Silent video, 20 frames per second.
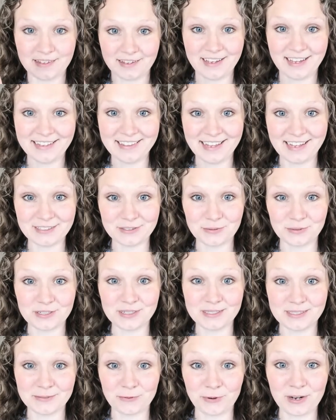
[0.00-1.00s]
and that's what
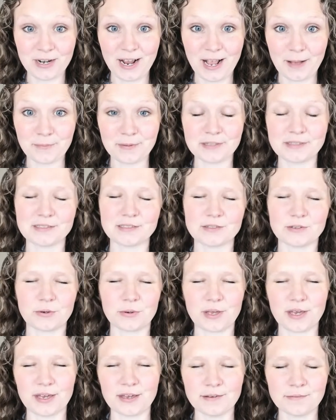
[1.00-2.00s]
is what happens
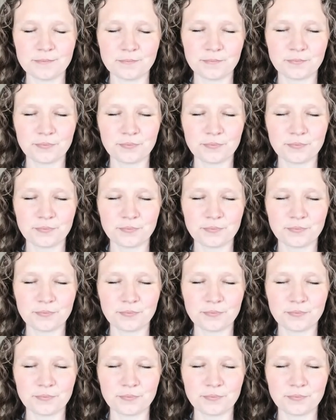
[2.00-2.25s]
okay